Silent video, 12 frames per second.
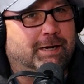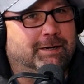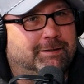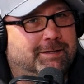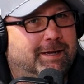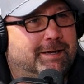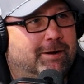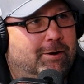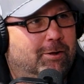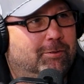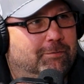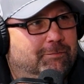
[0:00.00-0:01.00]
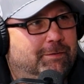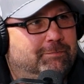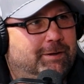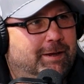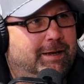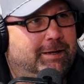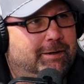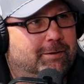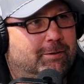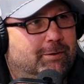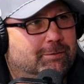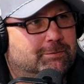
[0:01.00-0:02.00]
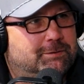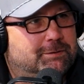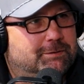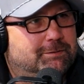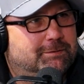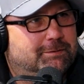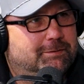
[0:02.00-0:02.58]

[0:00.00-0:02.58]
trying to think of all the 58-year-olds